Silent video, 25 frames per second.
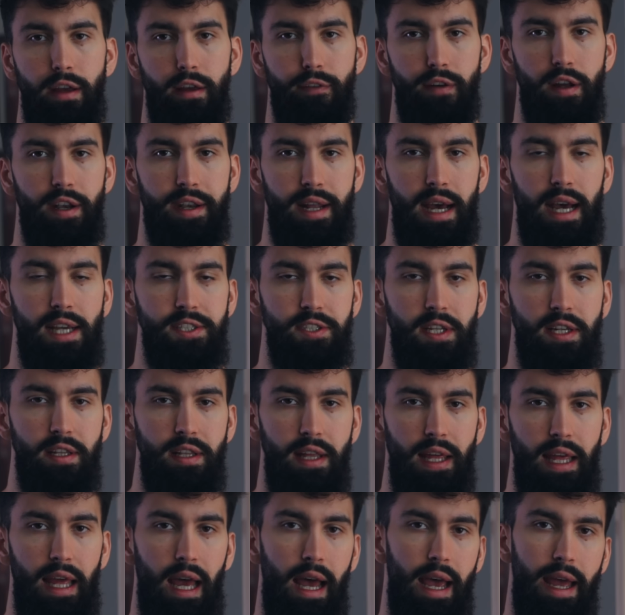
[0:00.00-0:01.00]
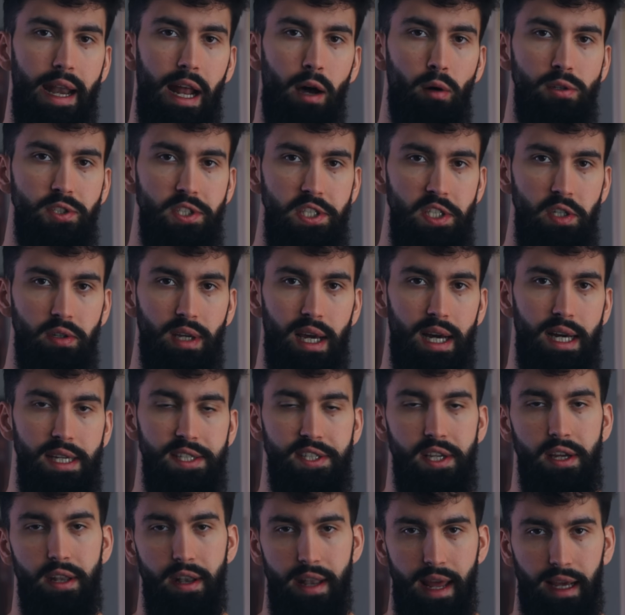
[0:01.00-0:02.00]
a fantastic day and I will see you
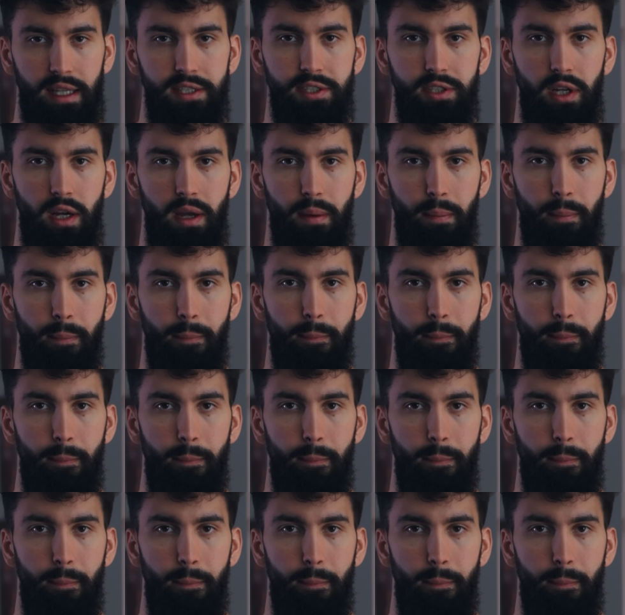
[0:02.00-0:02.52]
guys next time.